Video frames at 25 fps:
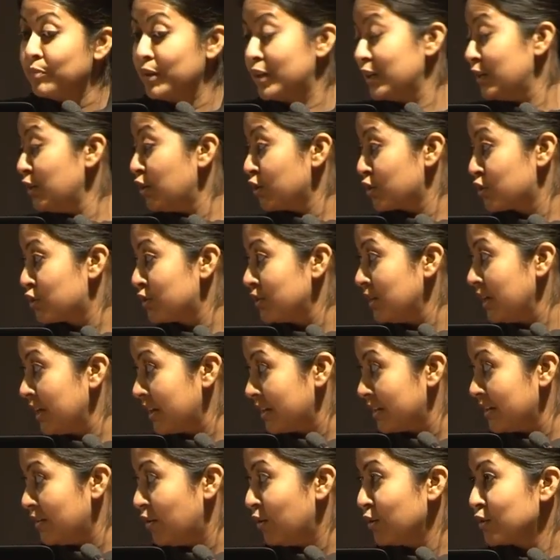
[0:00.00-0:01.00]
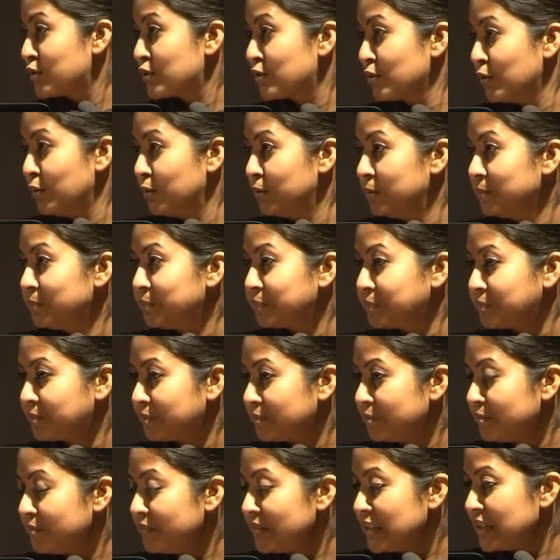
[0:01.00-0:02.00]
But it also,
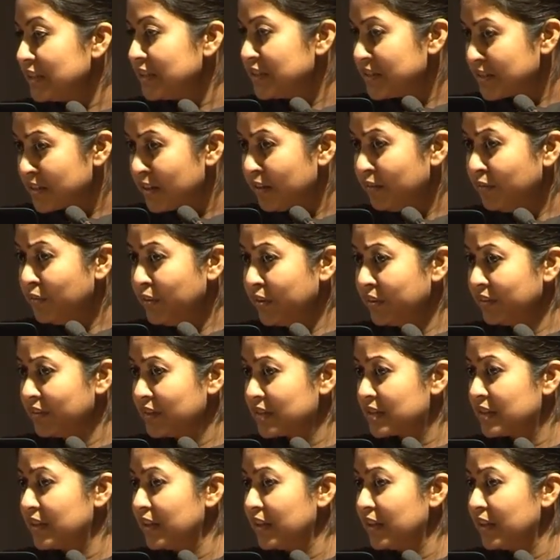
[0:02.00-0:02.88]
discovering